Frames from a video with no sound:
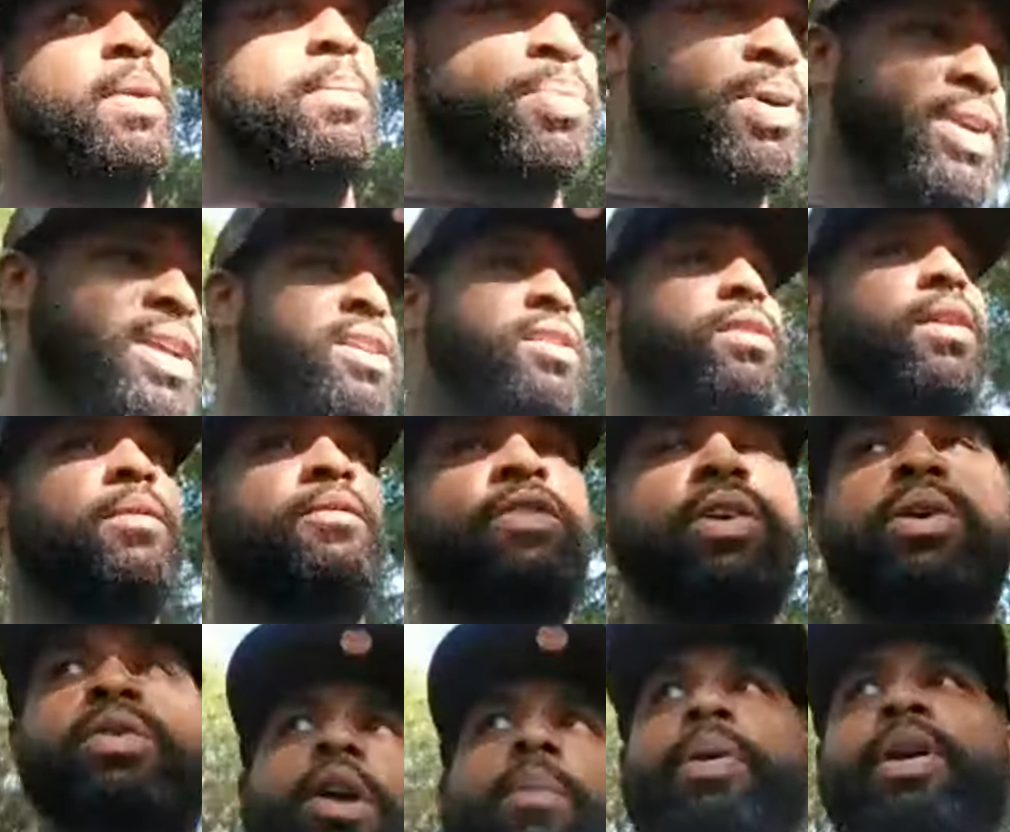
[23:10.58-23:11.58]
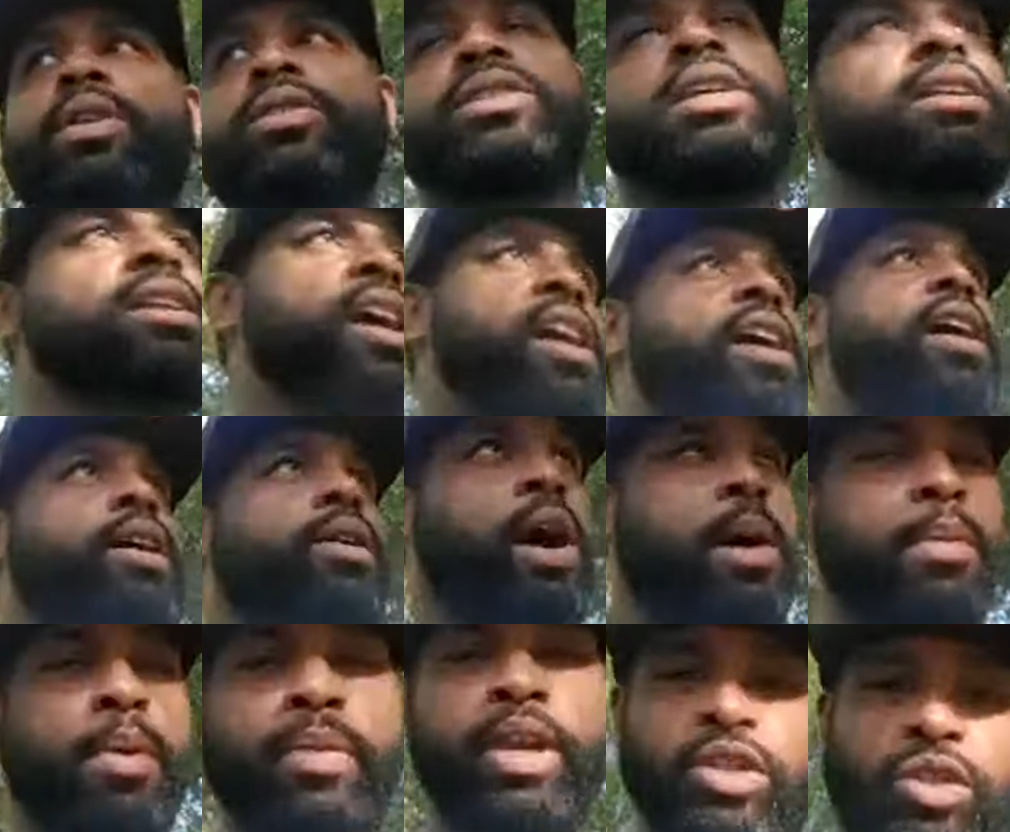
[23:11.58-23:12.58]
and put his foot on the pedal and say, nah, I'm
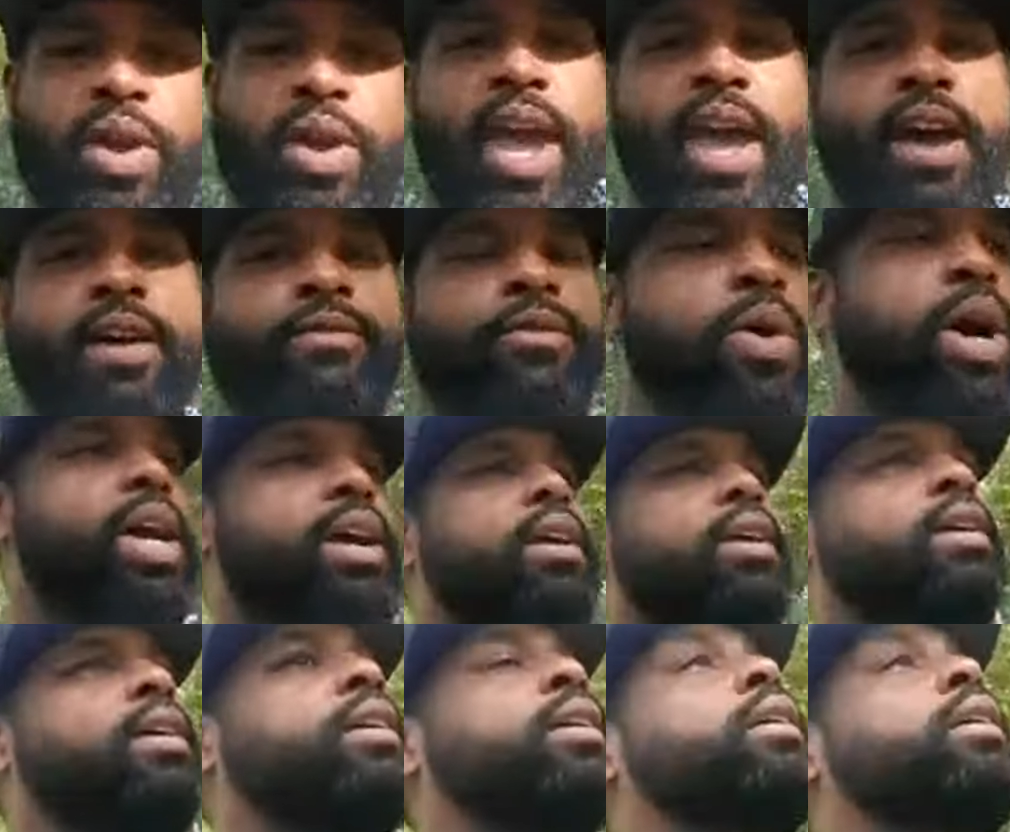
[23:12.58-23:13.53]
going to meet you halfway,